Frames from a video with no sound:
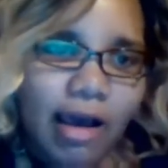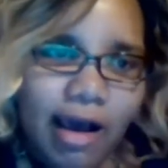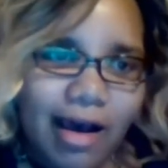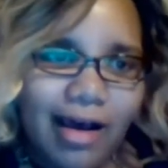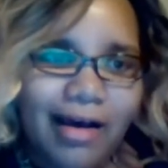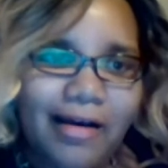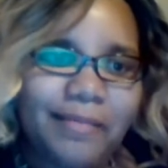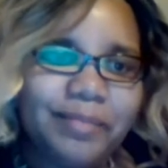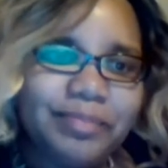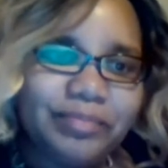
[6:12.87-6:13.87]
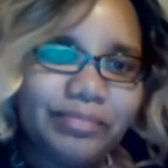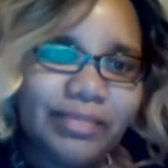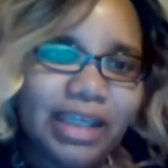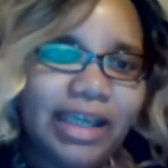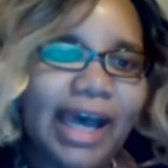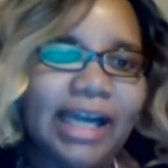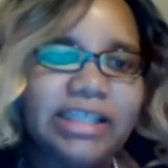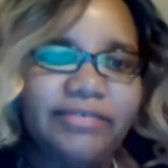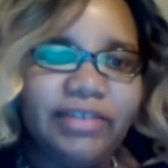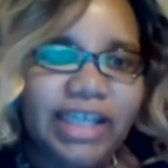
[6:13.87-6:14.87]
Um,
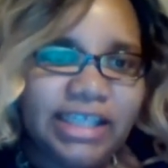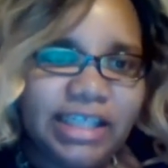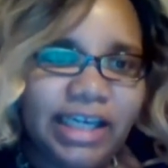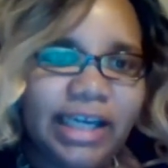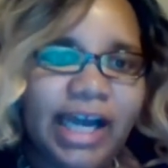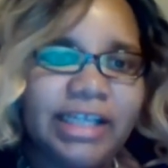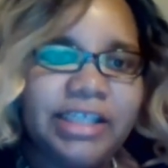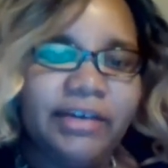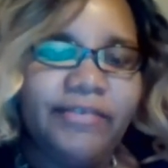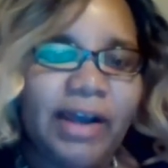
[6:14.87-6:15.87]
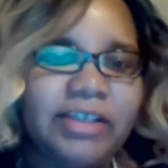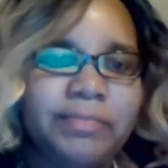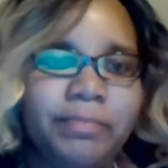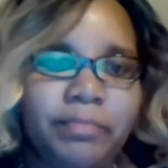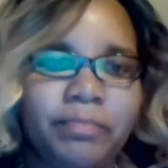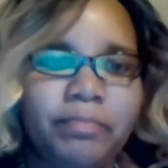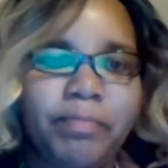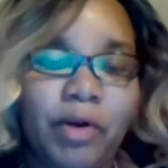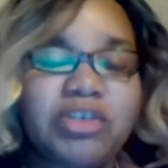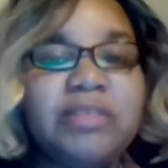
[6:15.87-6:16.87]
Active listening identifies
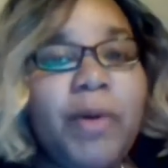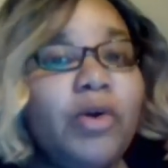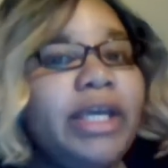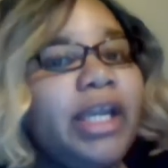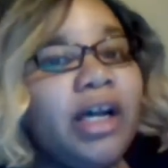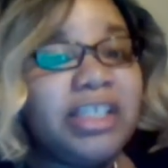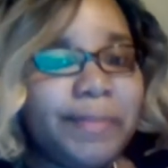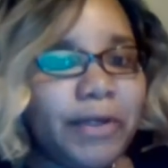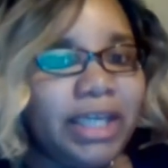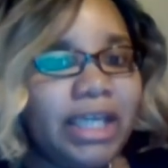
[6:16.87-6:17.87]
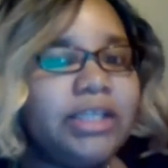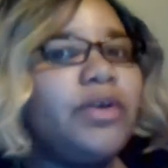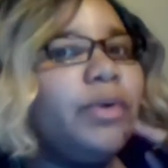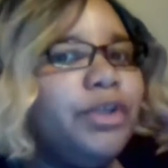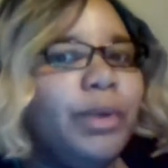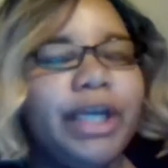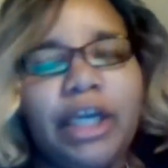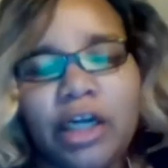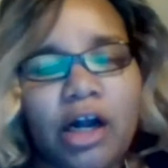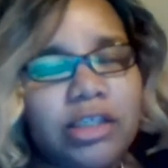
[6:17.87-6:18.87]
both spoken and unspoken needs. So when you're working
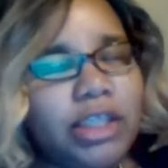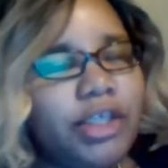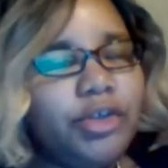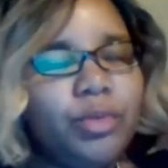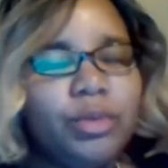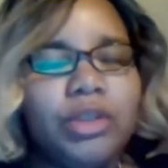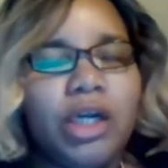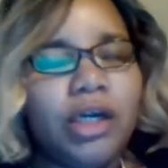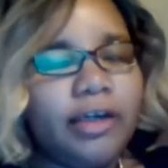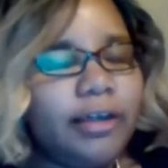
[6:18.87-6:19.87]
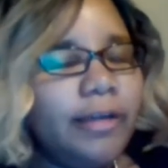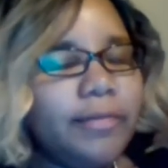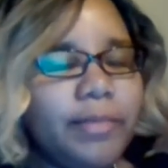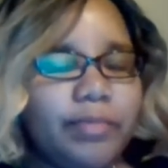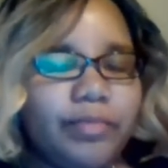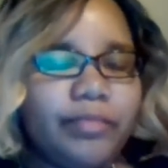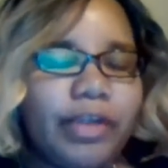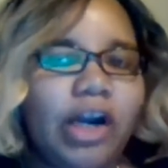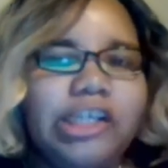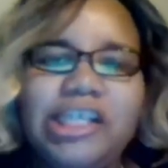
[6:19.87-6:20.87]
in a call center, you will learn,
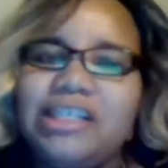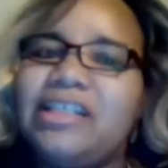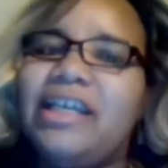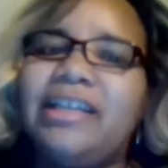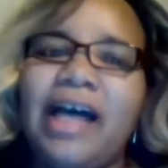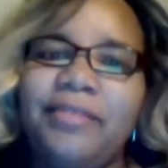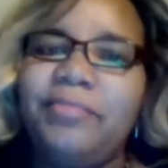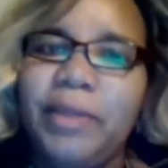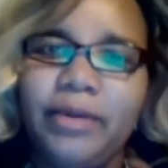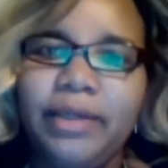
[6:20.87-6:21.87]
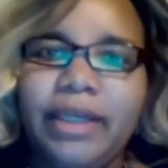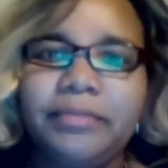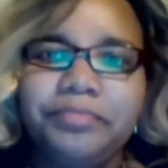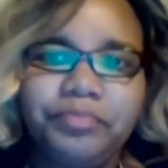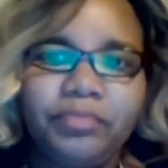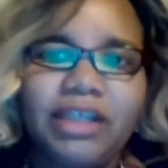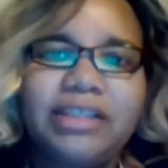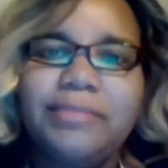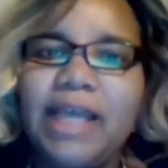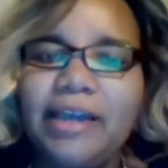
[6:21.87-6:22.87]
or just in life period,
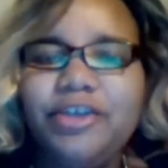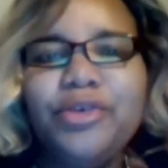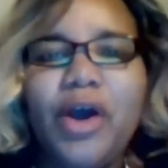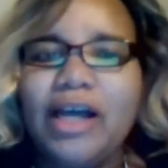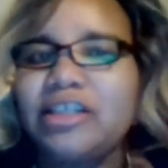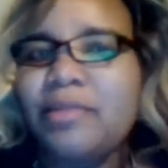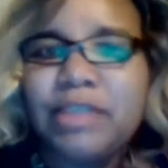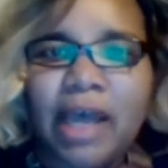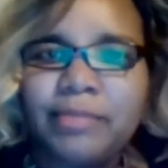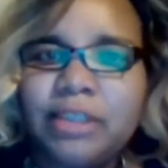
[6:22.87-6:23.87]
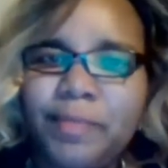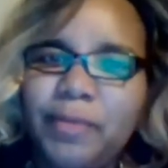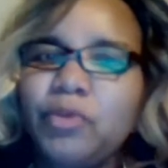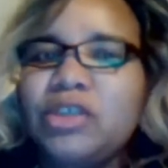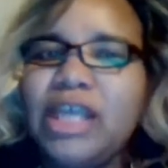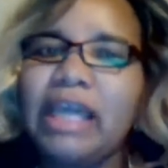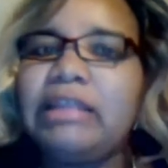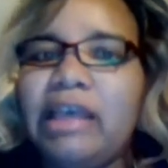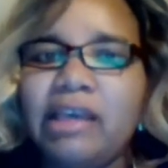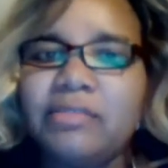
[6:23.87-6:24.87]
sometimes you know how sometimes people say
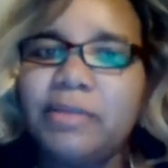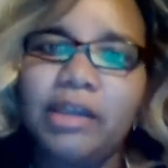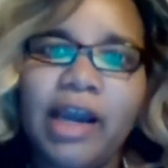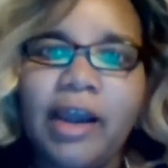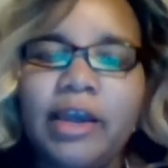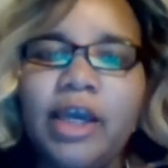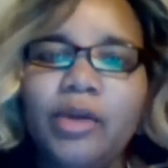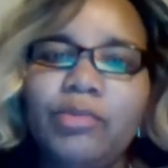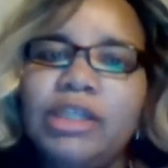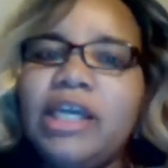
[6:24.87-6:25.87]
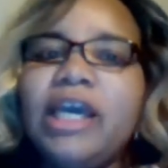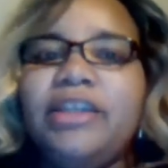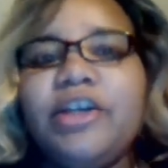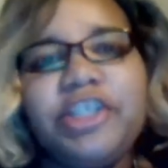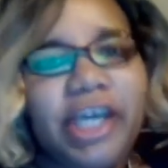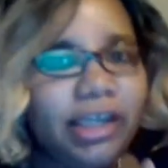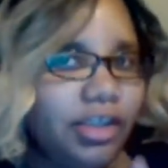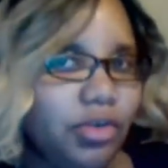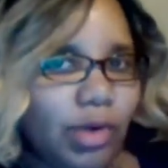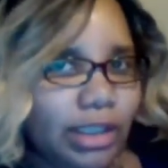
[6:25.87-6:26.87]
things but they're not really, they're telling
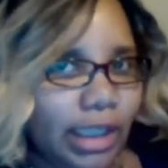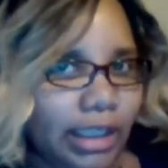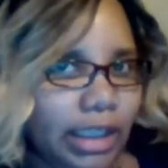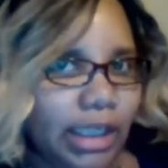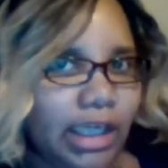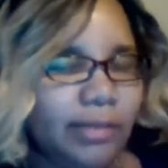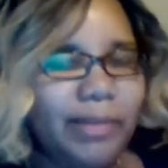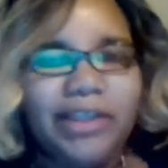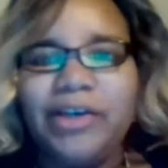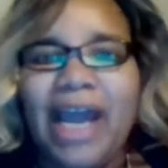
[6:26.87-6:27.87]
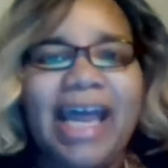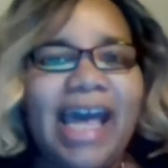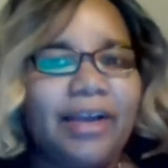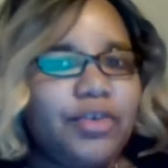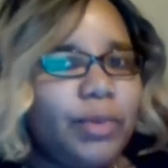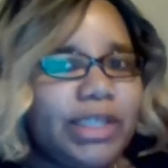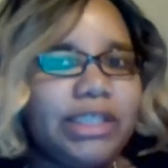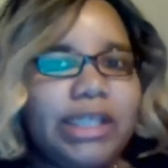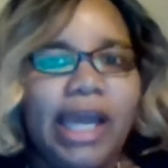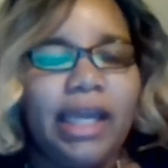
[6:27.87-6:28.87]
you what they need but they're not actually
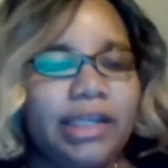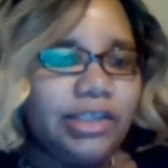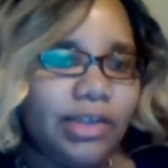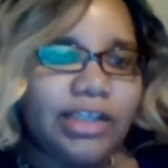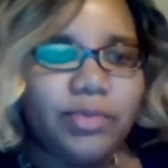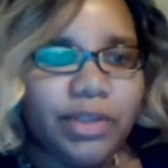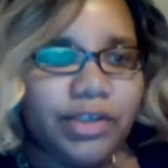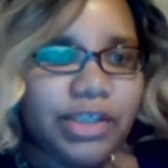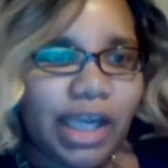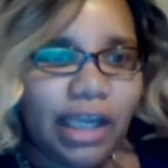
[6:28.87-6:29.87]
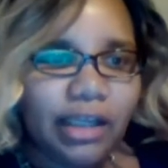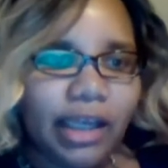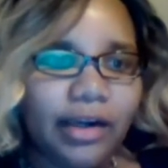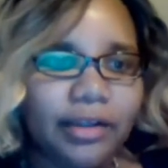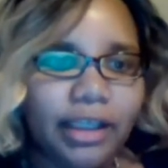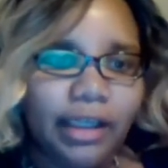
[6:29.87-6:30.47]
saying it. So that's what they're saying there.